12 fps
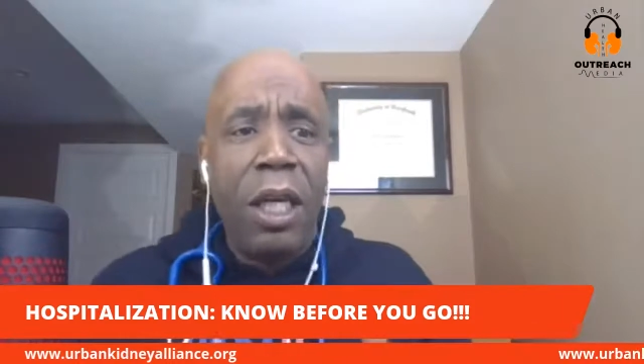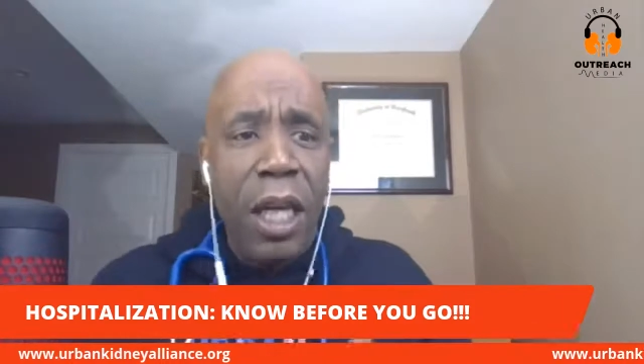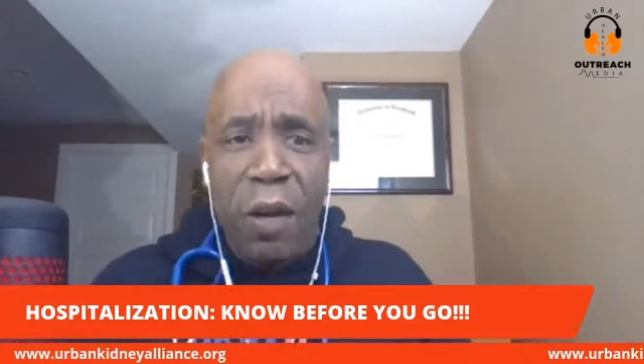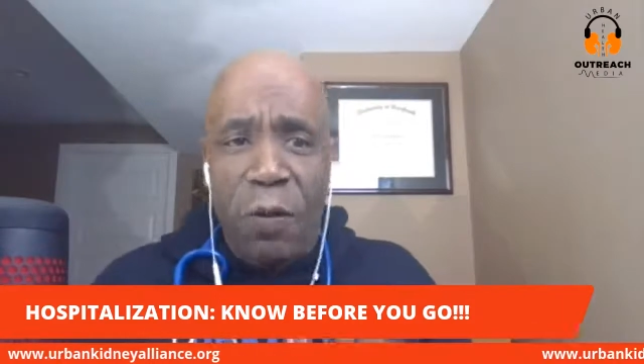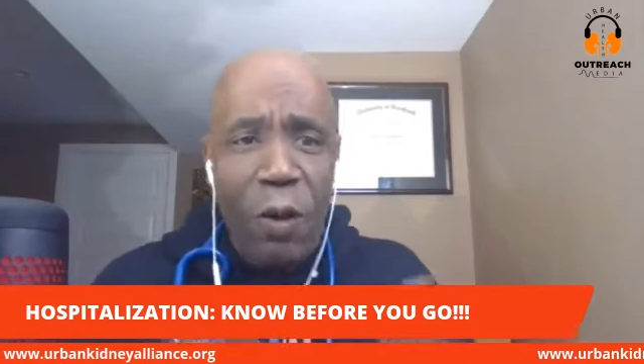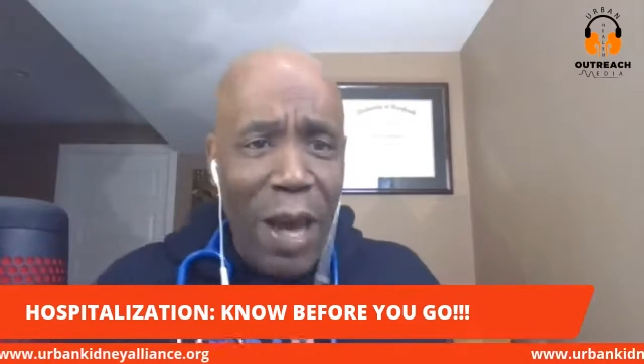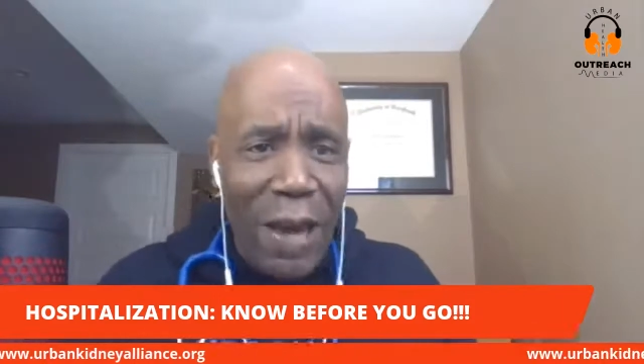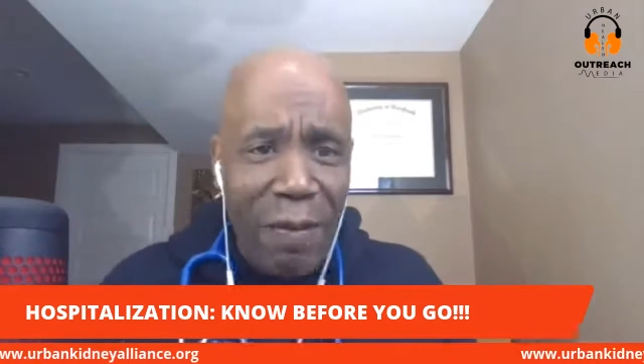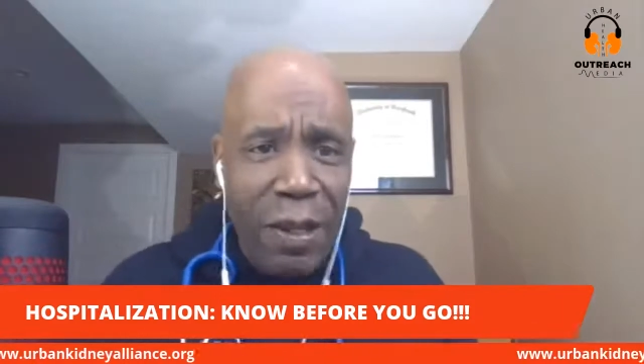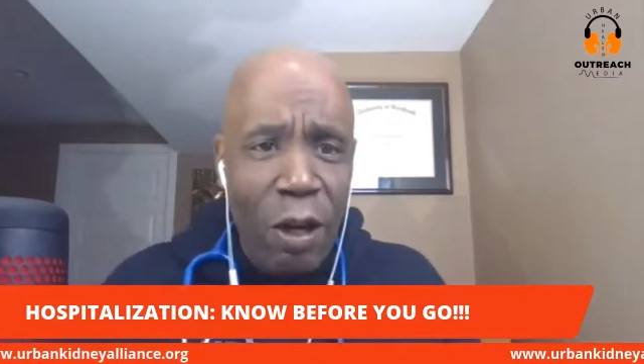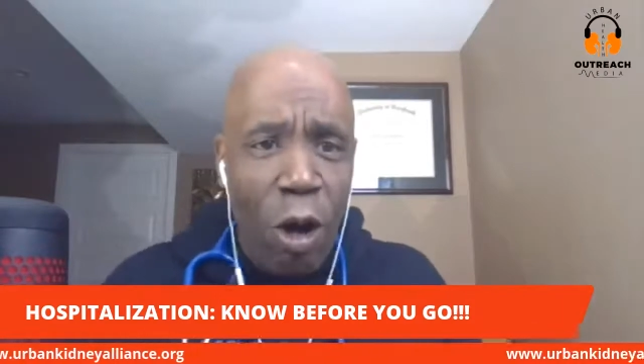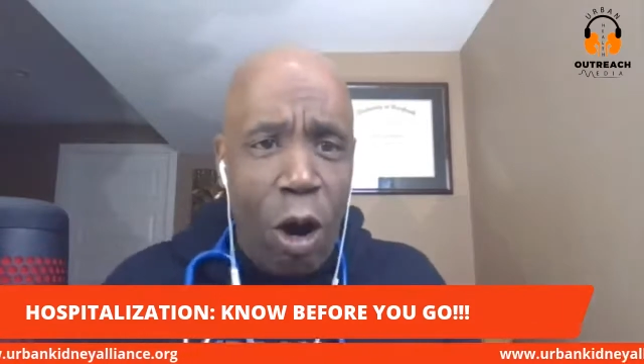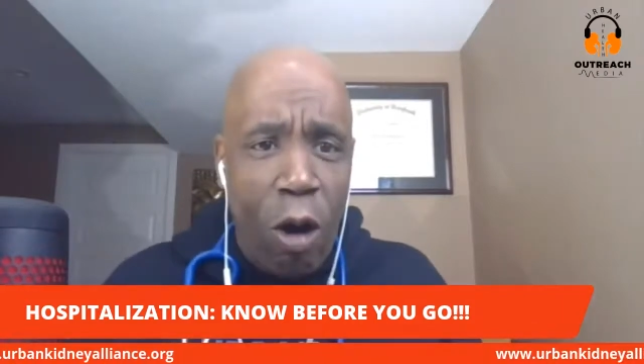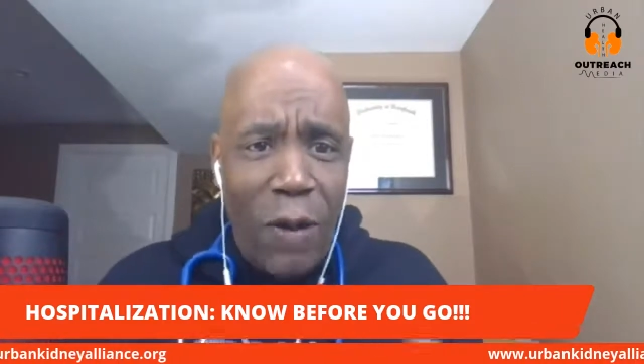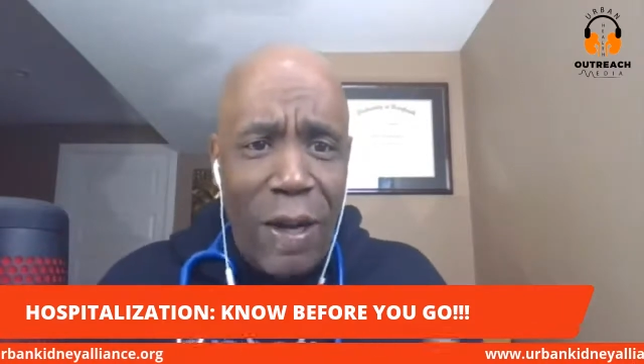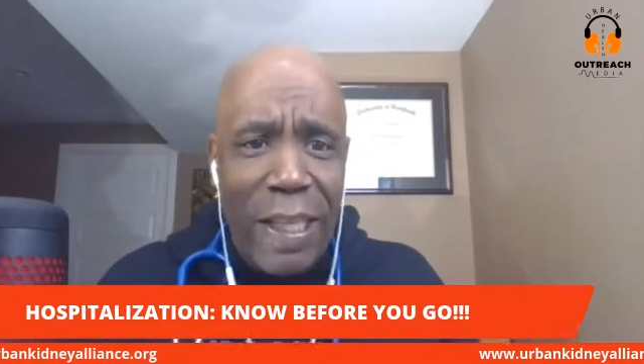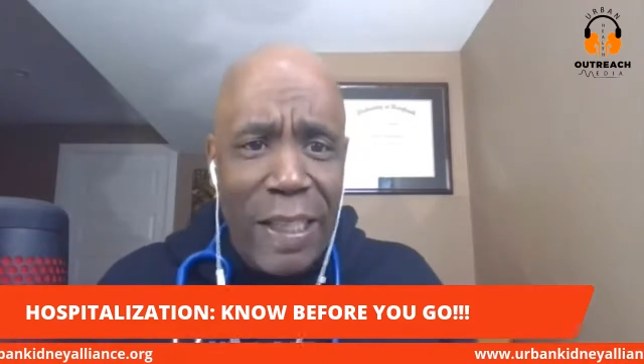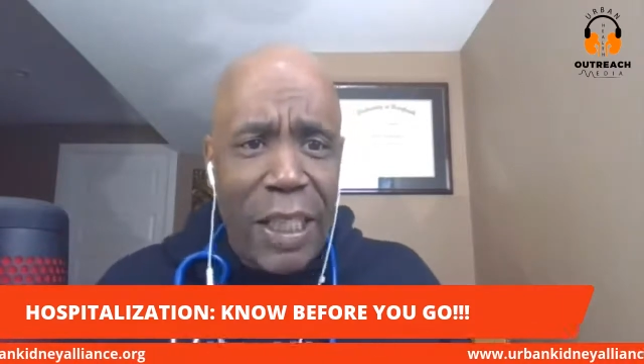If you haven't
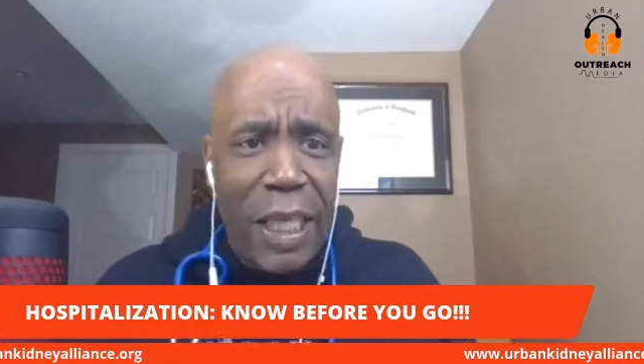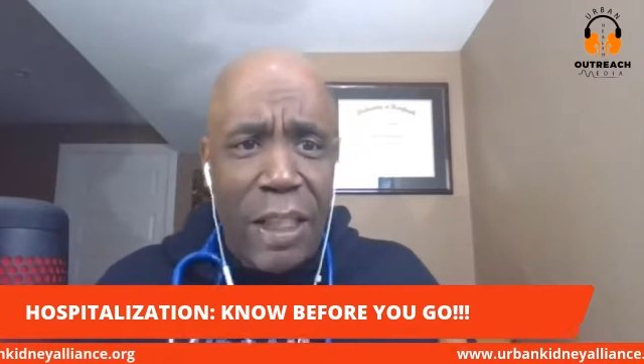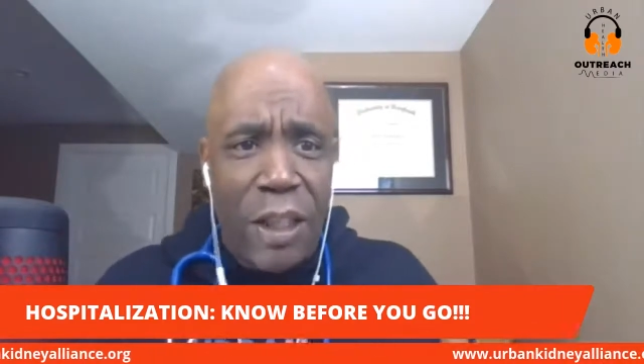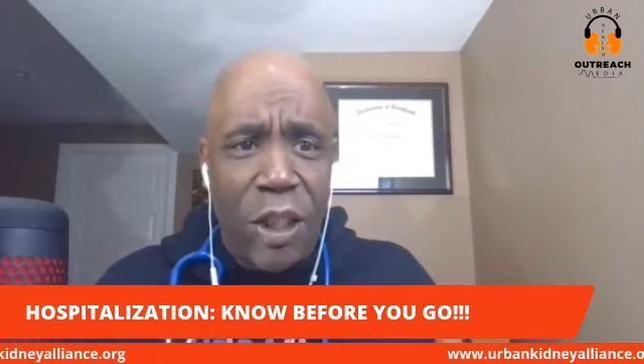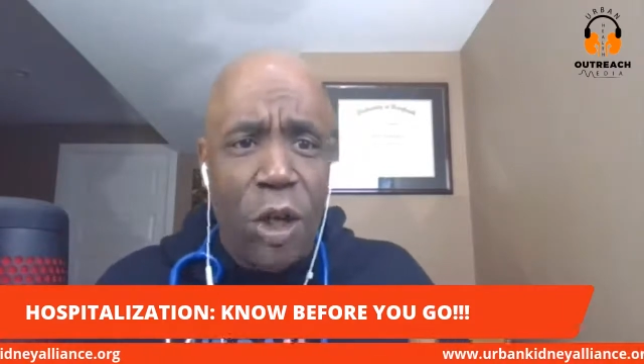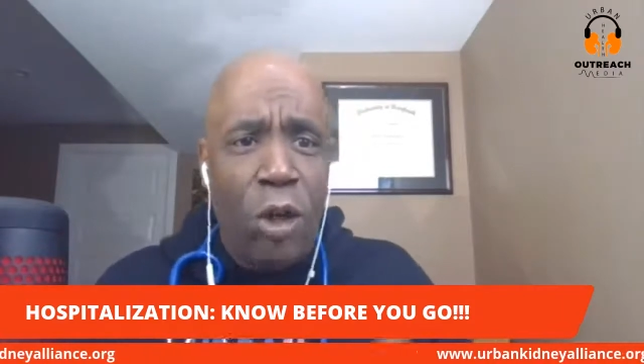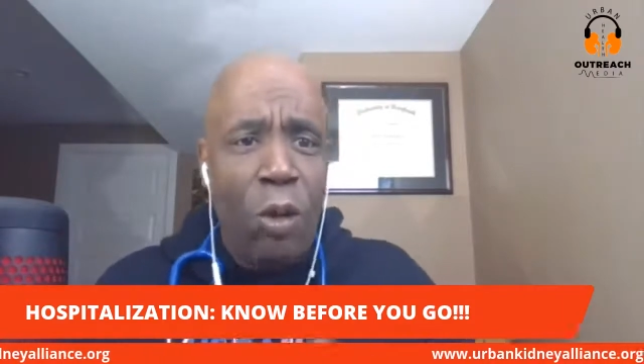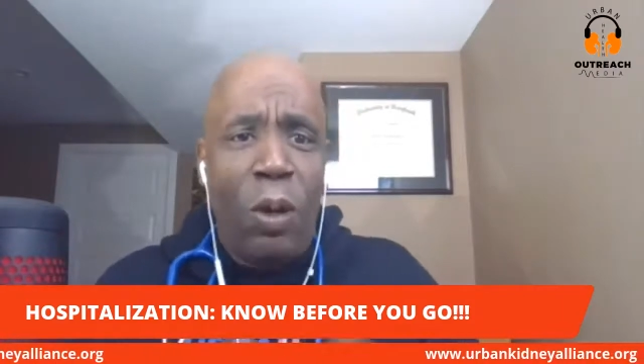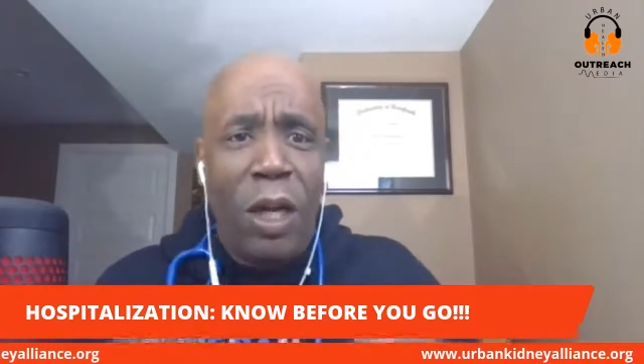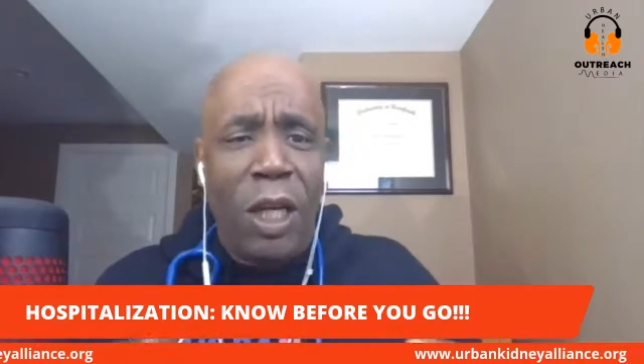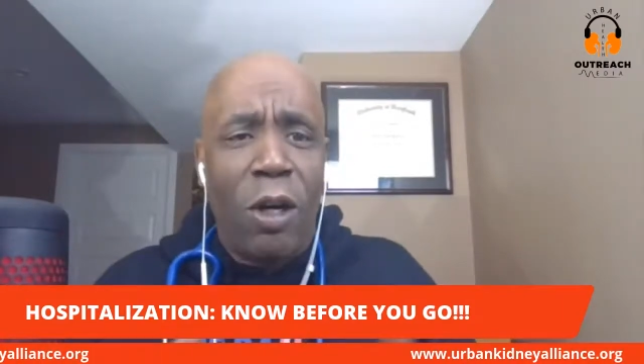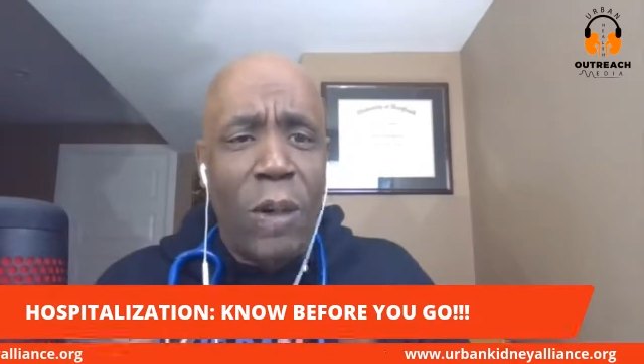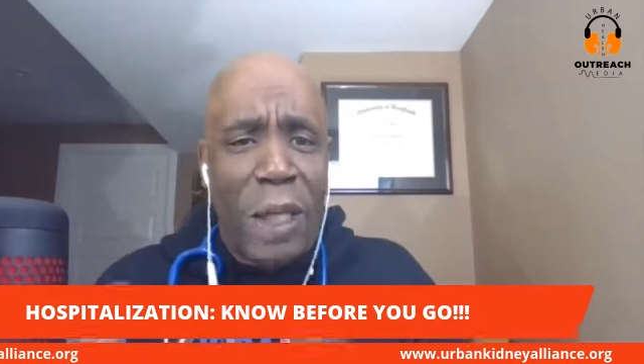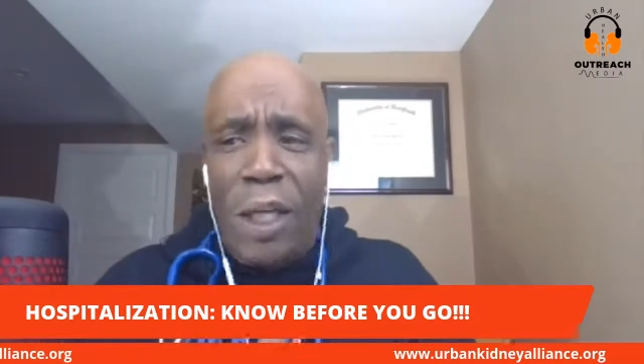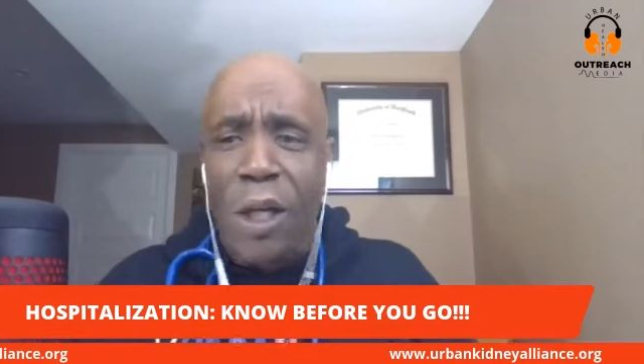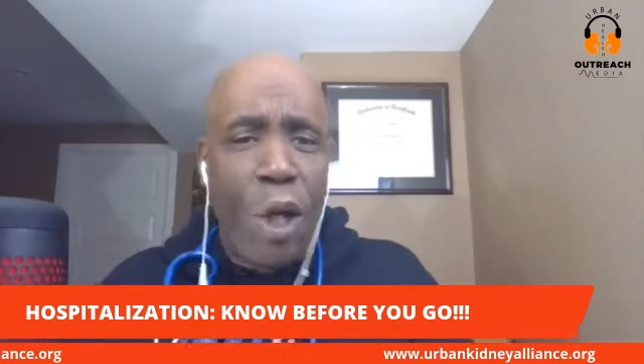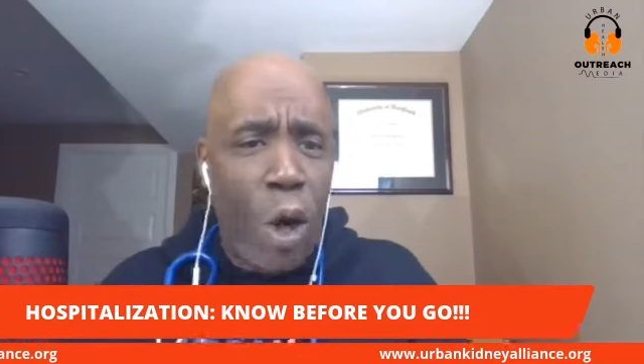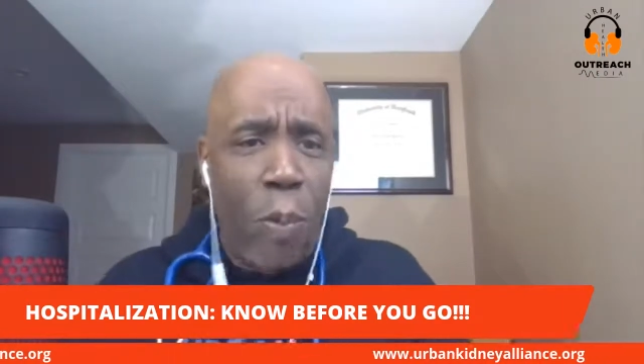already done so, you want to go get
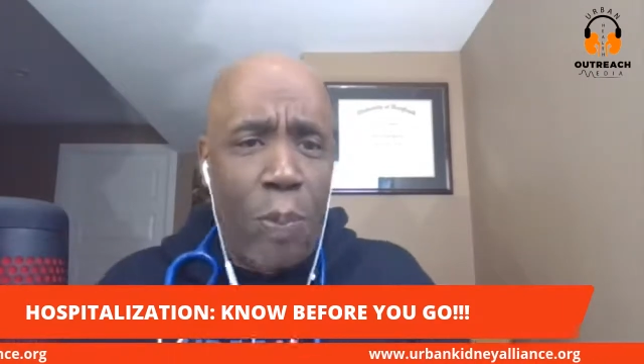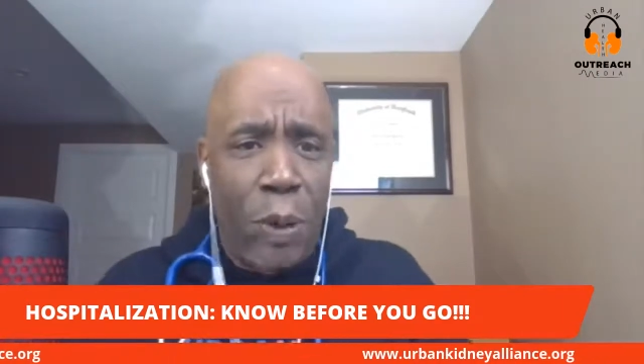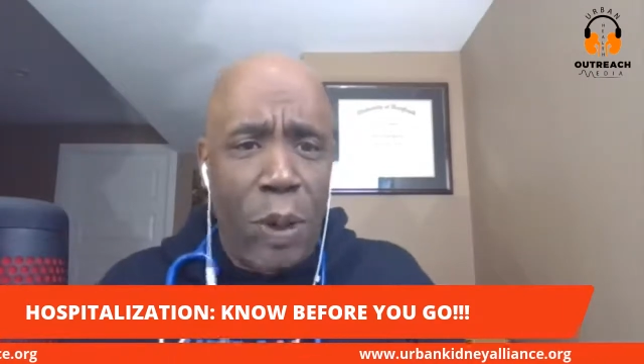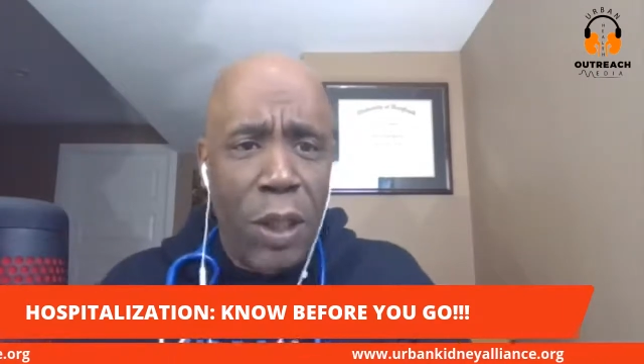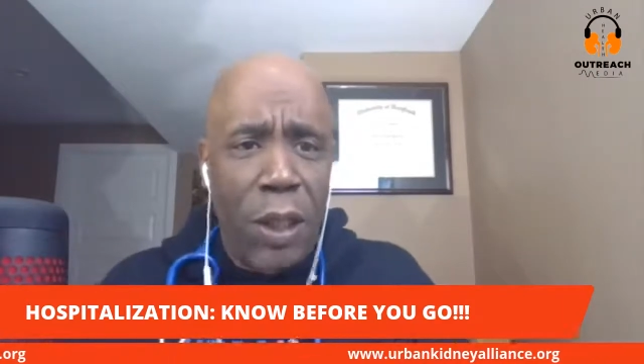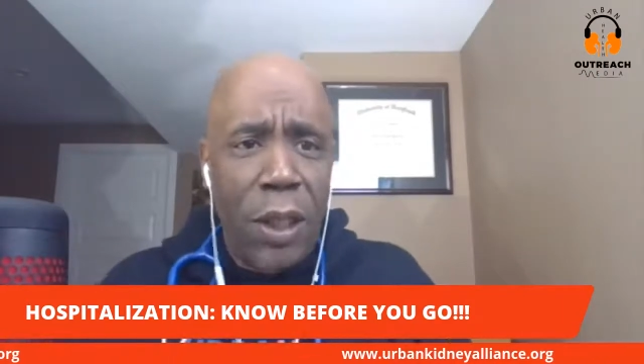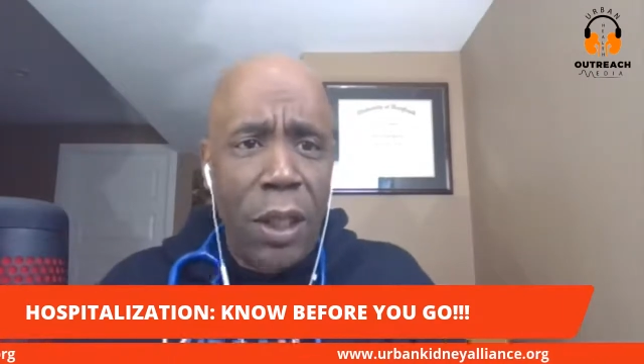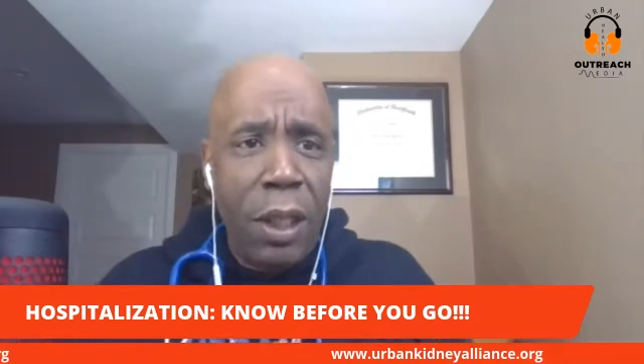a notebook,